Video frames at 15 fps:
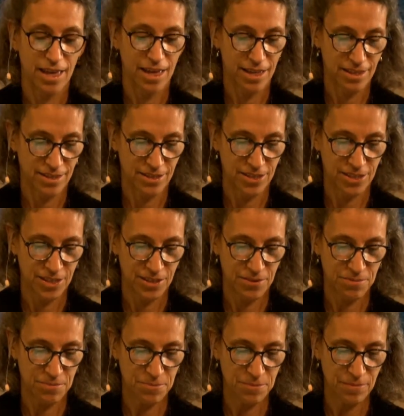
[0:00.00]
And
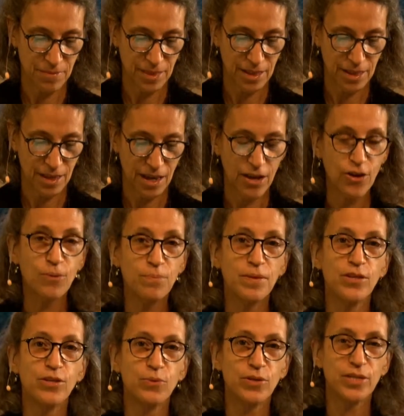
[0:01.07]
I hope
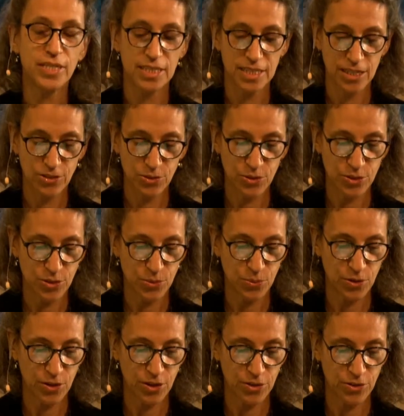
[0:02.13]
that you will continue
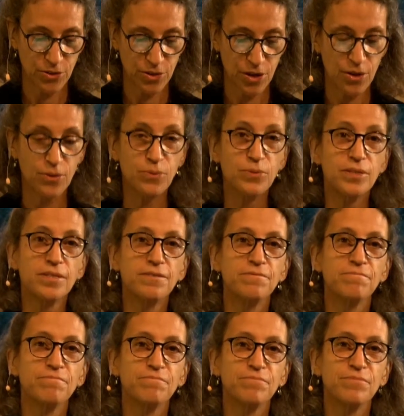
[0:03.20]
this work on your own
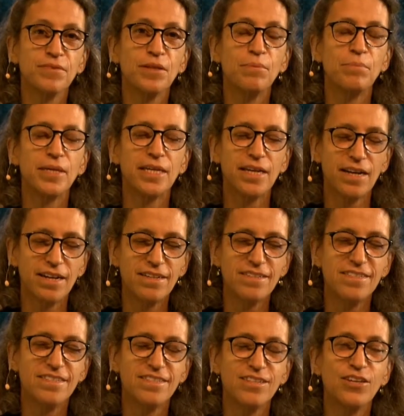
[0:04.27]

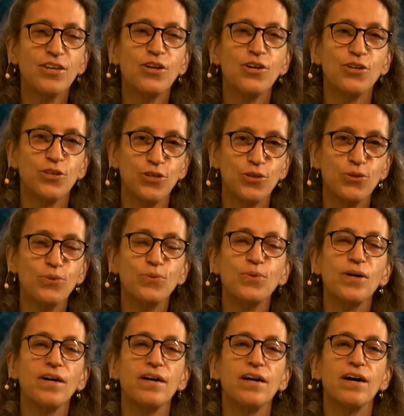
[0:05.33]
because
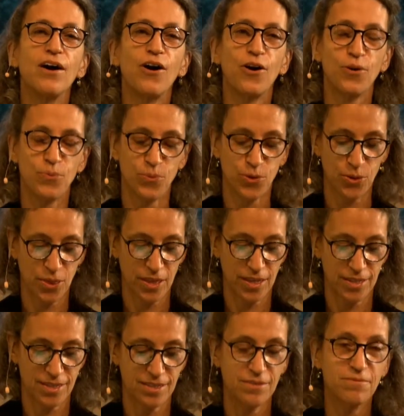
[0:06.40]
you are worth
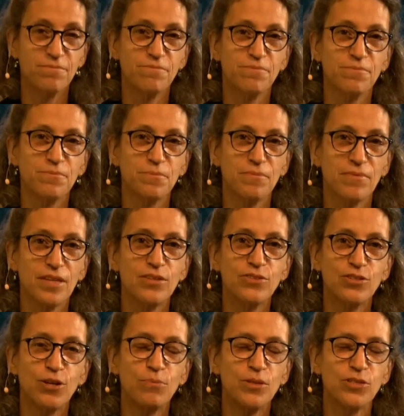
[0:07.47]
it.
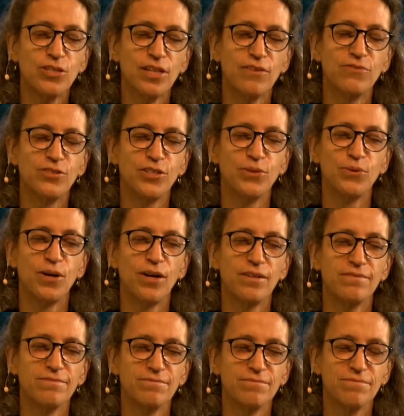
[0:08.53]
So much love to you
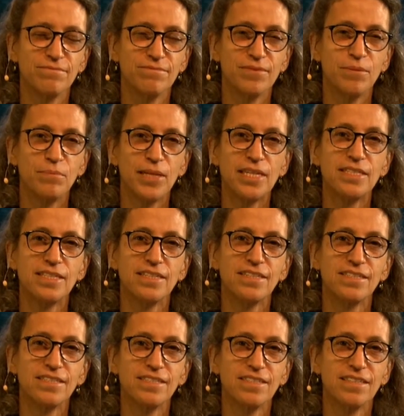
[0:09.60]
all.
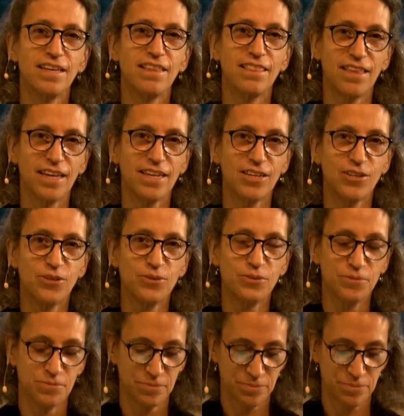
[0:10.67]
Blessings and thank you.